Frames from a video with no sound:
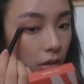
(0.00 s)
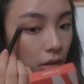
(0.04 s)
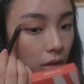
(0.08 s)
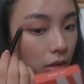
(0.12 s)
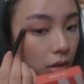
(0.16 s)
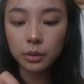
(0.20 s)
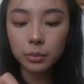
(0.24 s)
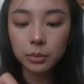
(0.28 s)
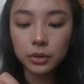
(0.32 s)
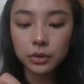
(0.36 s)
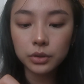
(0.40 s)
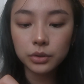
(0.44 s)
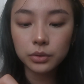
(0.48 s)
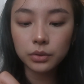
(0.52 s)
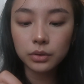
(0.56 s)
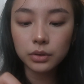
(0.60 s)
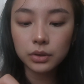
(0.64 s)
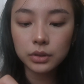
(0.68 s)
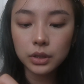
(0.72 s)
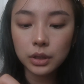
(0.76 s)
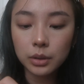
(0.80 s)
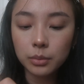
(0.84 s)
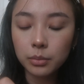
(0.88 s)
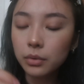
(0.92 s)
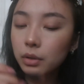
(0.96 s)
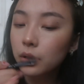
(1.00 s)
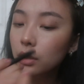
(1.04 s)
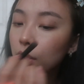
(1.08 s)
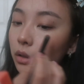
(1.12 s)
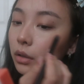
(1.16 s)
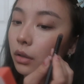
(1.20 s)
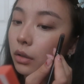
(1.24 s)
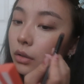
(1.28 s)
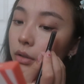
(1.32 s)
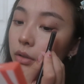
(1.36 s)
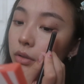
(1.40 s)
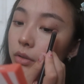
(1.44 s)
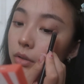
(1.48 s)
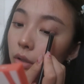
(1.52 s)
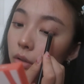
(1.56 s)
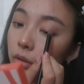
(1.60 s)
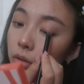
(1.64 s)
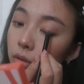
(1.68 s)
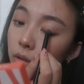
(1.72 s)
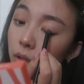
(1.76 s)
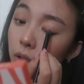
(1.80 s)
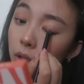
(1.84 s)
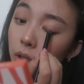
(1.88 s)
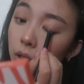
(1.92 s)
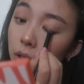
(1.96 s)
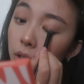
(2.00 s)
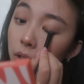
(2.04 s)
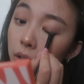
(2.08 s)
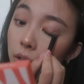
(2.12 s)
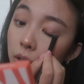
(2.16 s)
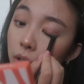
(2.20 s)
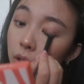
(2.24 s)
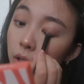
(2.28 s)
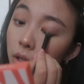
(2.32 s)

And I'm gonna do the same thing on this other eye.